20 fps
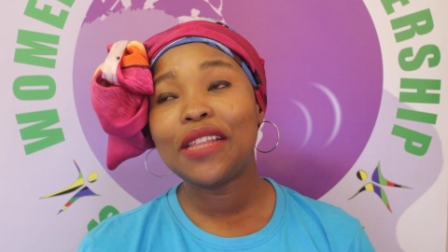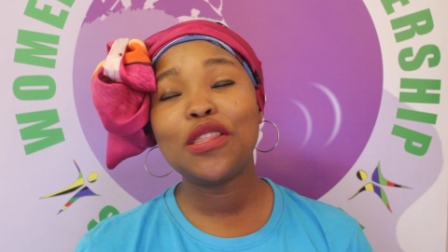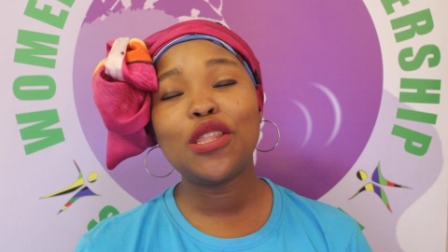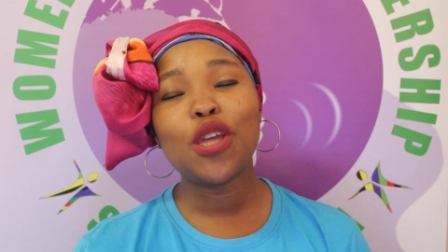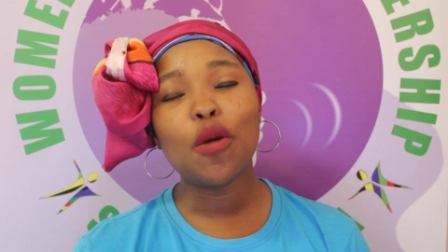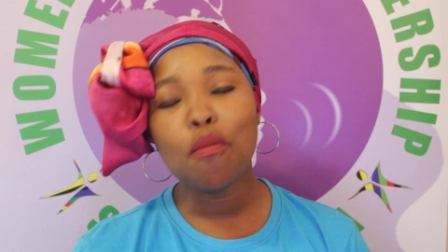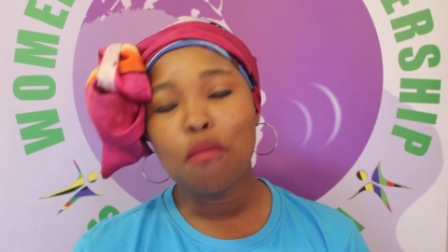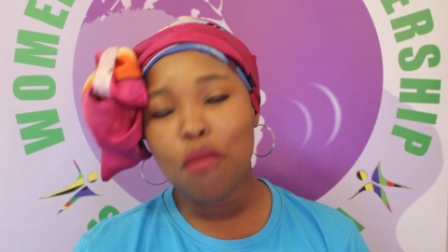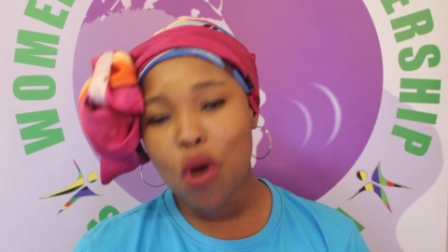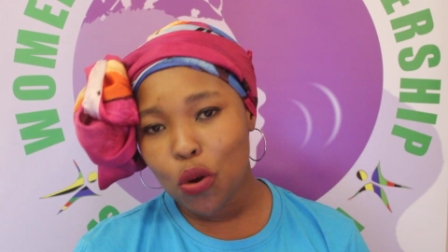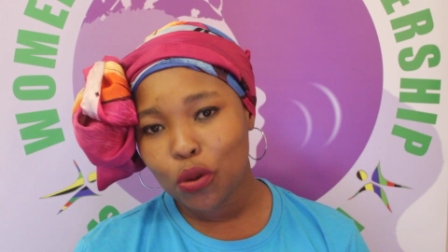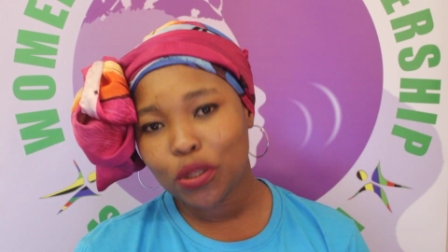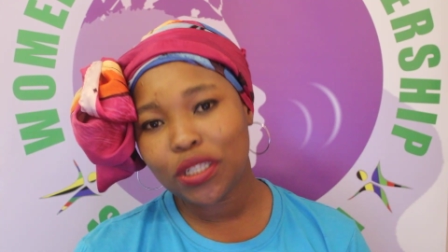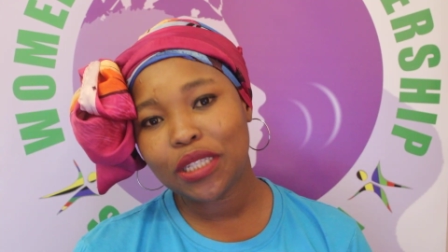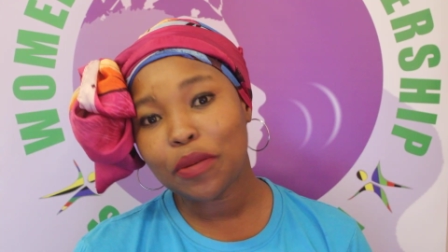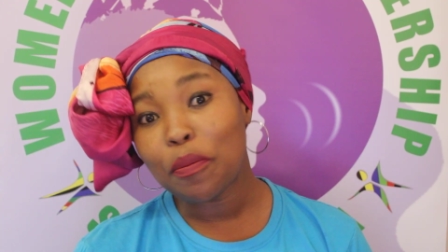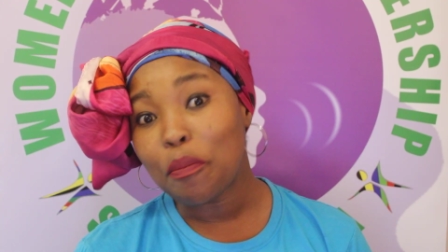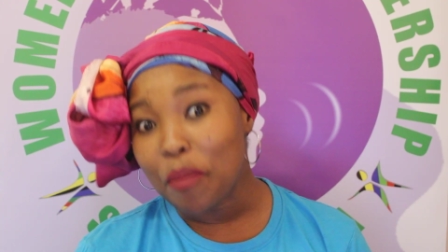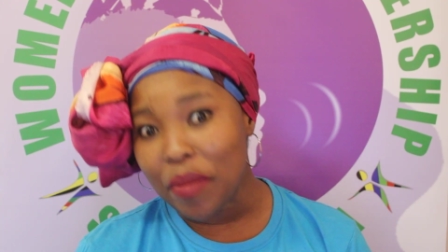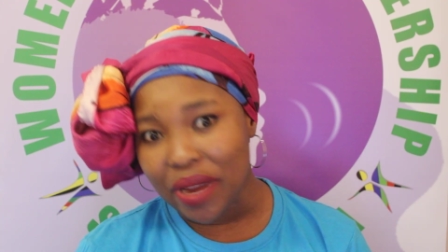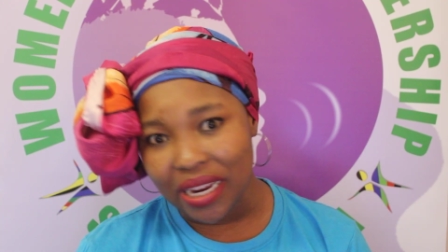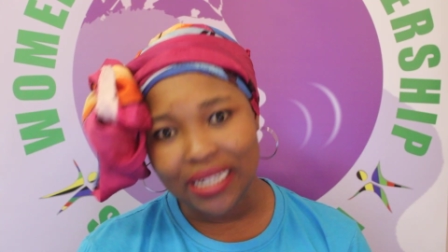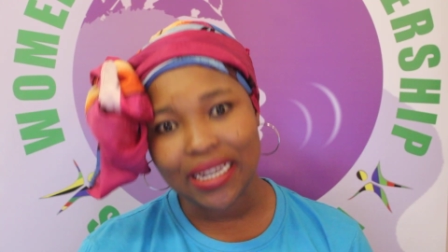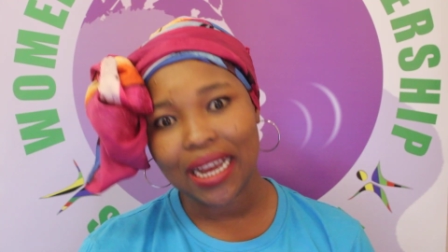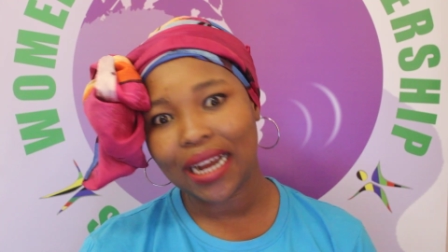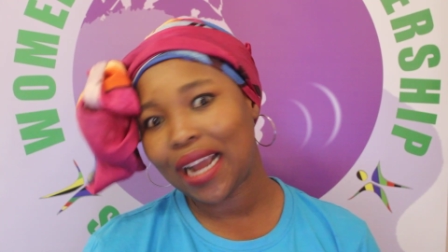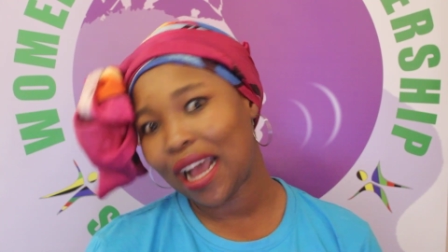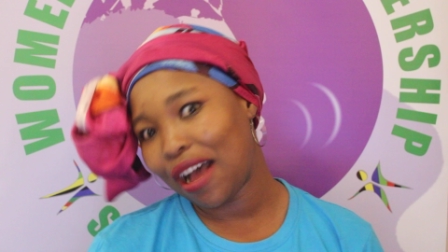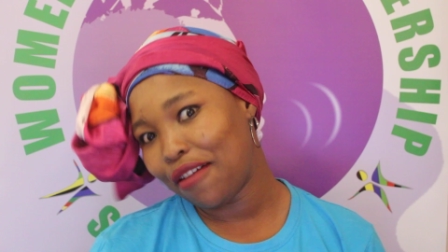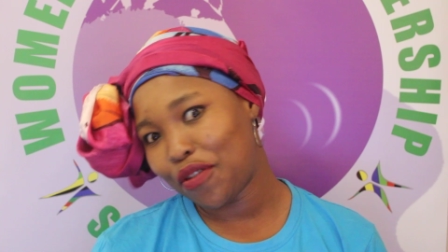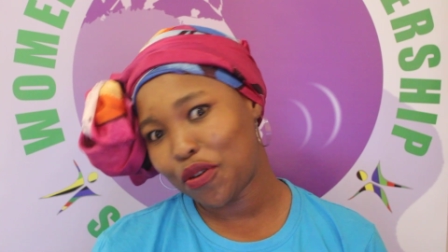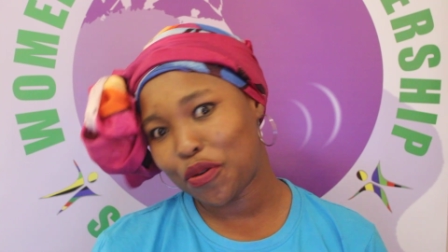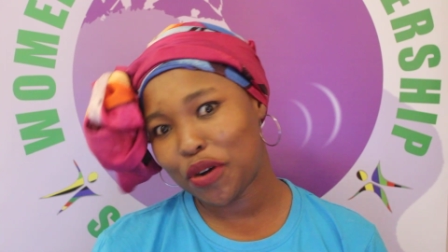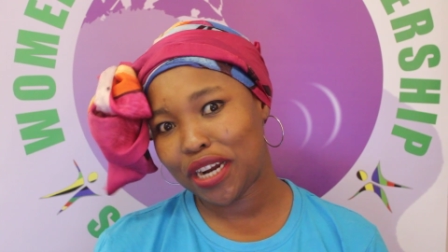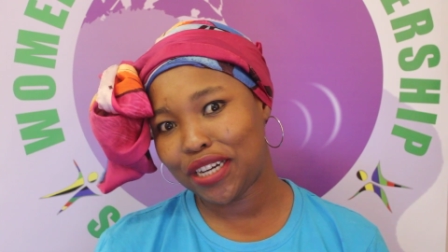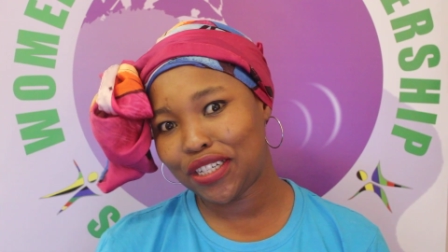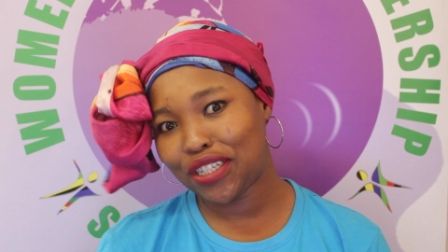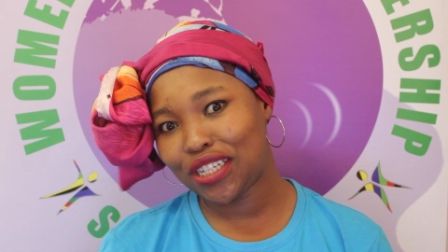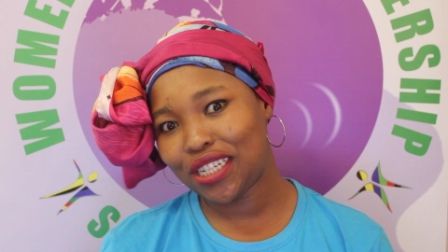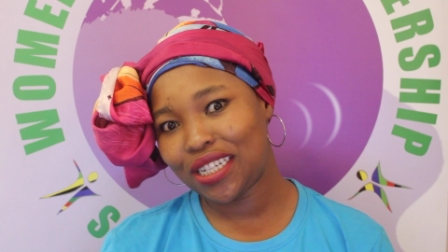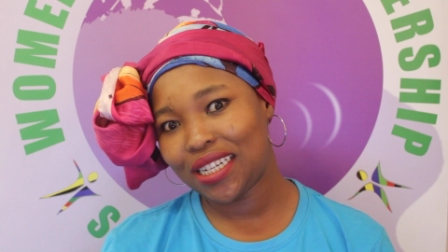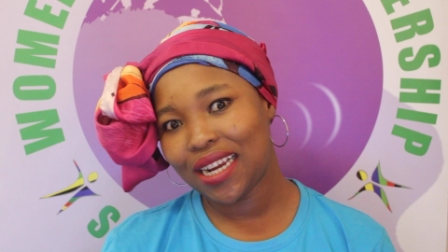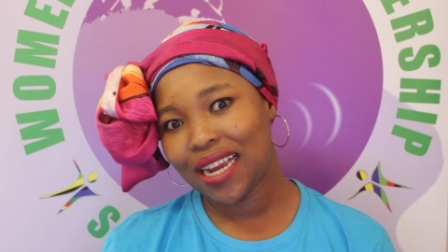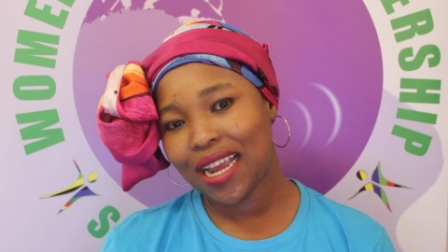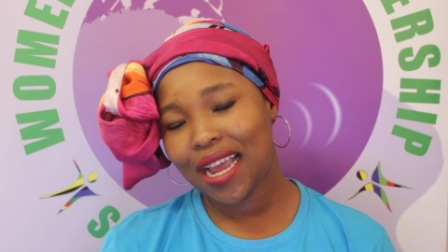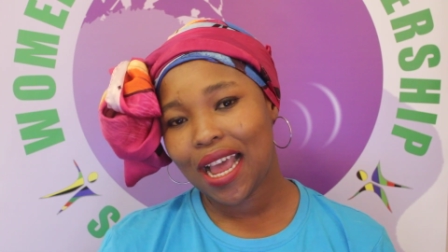the most media coverage.